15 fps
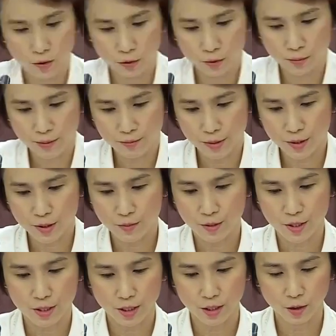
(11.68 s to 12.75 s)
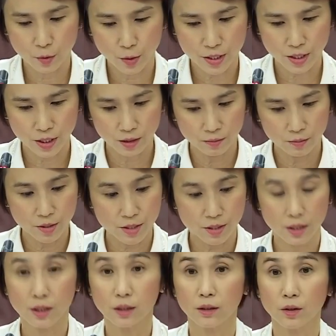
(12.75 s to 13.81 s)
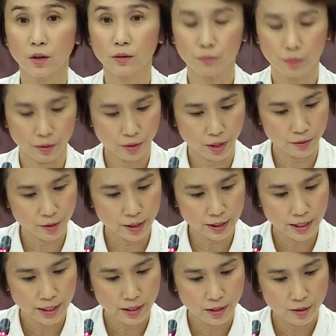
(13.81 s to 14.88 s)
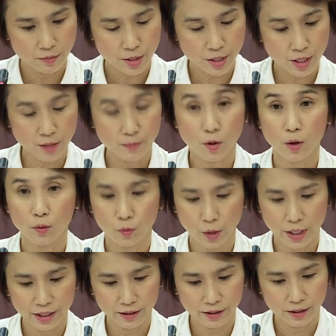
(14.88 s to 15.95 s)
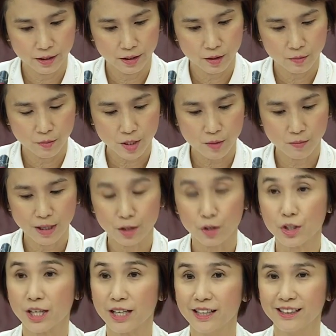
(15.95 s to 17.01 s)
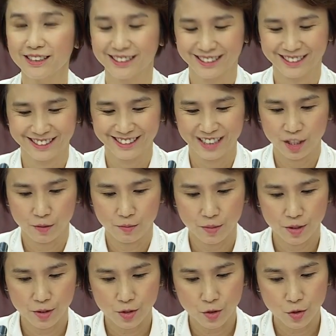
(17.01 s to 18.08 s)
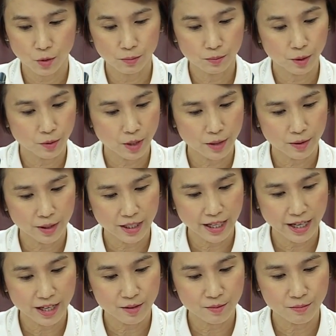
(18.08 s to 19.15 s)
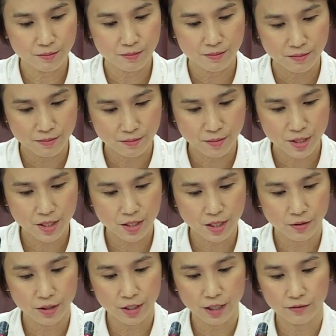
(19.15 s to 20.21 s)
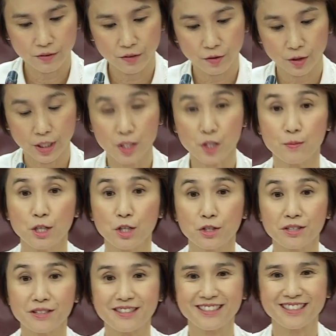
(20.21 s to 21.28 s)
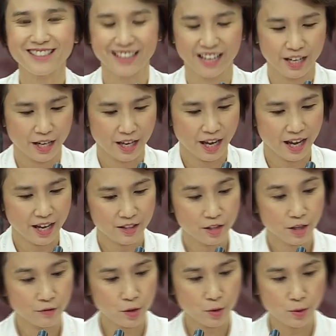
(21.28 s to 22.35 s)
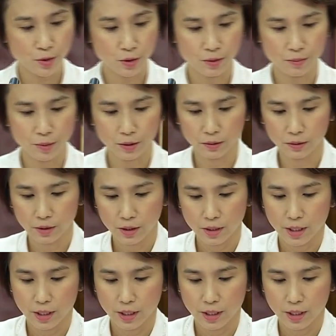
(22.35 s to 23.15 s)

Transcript: all members, Mr. Louis Ng, Mr. Leon Pereira, Mr. Yip Hong Wing, Mr. Mark Che, Ms. Joan Pereira, and Mr. Darryl David for their speeches and their views on the bill.